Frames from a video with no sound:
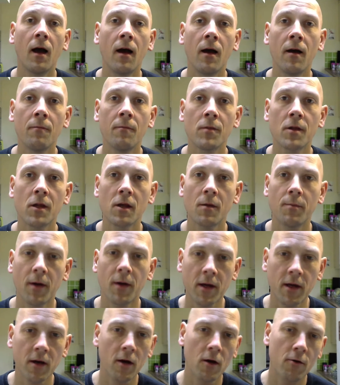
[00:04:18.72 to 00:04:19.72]
So you
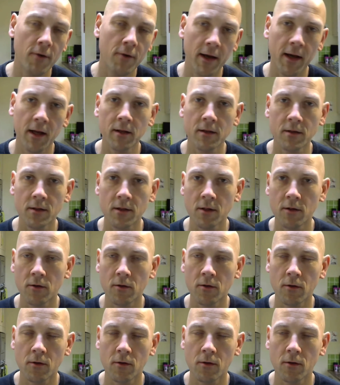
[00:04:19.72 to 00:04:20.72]
plug your heart rate into
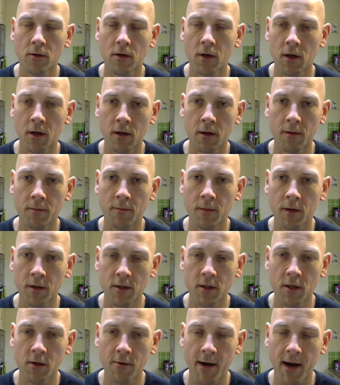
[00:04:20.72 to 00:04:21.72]
your
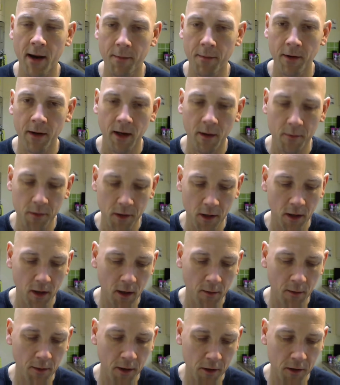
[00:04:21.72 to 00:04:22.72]
app, and it
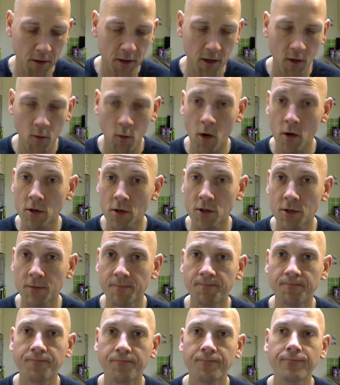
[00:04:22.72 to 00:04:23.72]
uploads it to your watch,
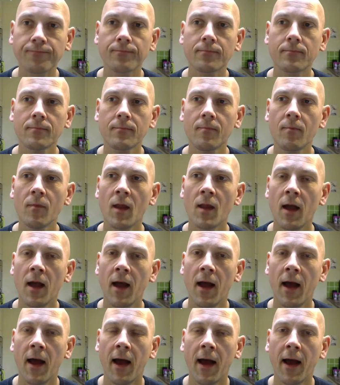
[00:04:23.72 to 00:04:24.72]

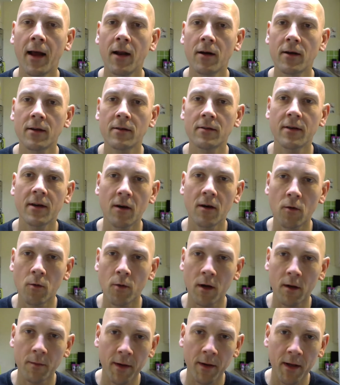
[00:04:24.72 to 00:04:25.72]
and I can tell
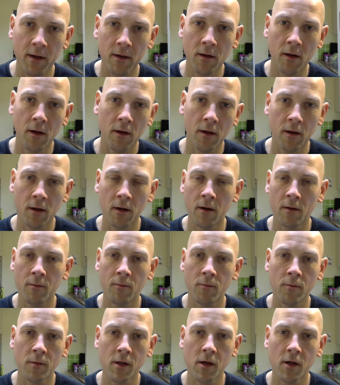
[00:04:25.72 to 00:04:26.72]
when I'm in
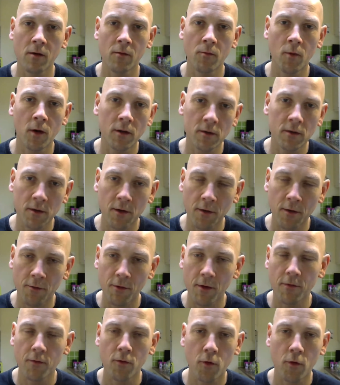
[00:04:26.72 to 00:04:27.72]
zone 1, 2,
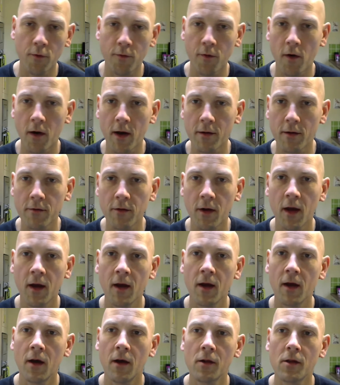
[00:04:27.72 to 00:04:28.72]
3, 4, 5.
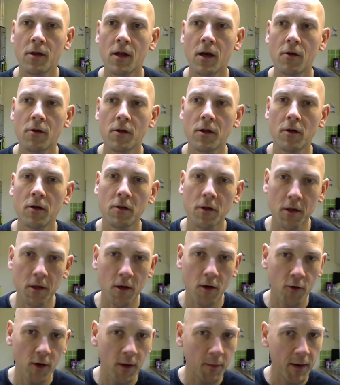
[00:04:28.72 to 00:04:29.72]
So as soon as I
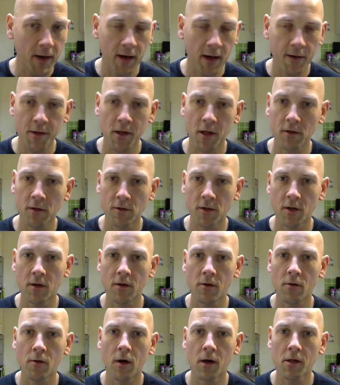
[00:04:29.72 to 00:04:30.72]
start creeping out of zone
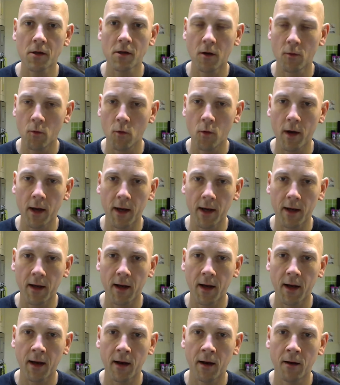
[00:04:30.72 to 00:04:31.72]
2, I start walking
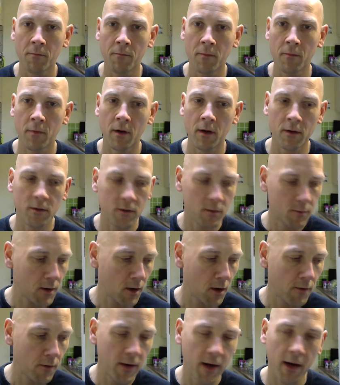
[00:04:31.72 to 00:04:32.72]
until my
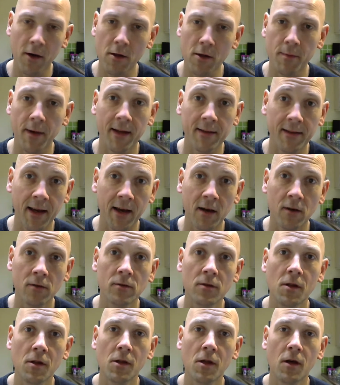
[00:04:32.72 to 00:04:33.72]
heart rate goes back down
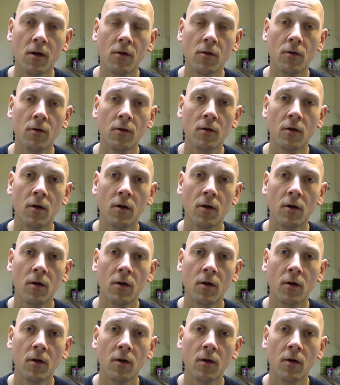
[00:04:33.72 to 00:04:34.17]
to zone